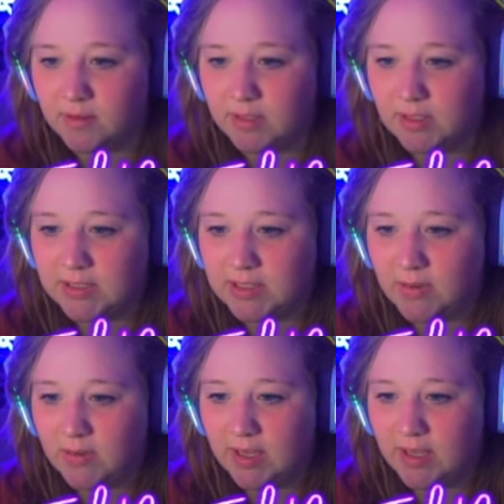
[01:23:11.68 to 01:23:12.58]
Let's go
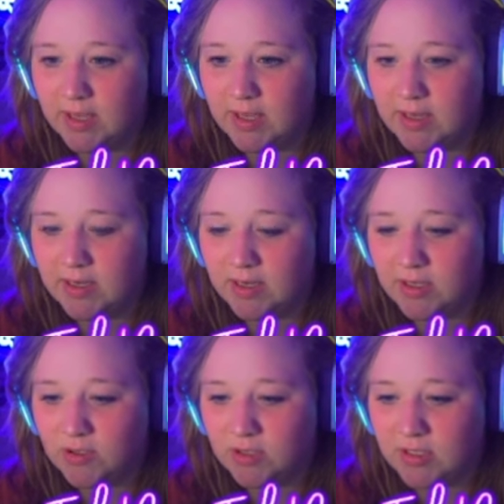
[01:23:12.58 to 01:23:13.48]
ahead and
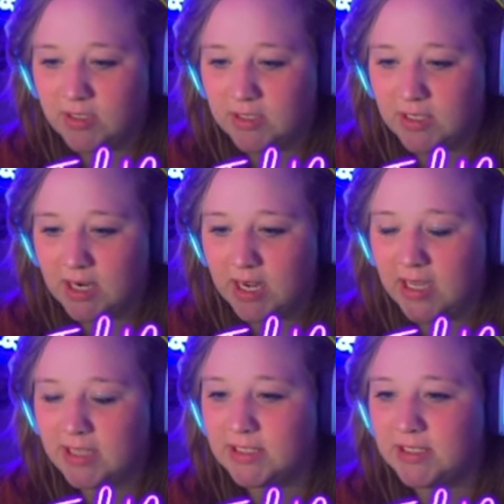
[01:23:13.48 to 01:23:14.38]
get dressed in. I
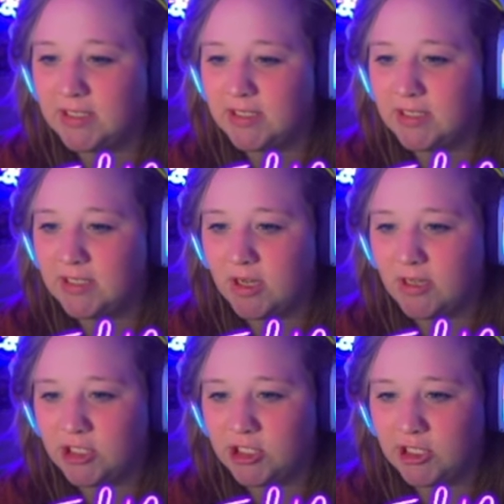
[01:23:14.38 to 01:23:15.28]
guess it's a little on the
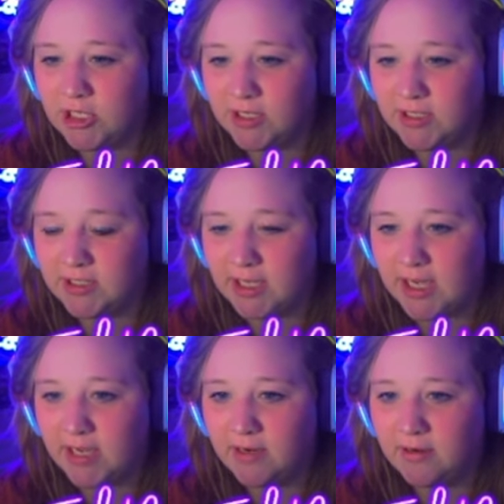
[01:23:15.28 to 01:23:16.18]
chillier side.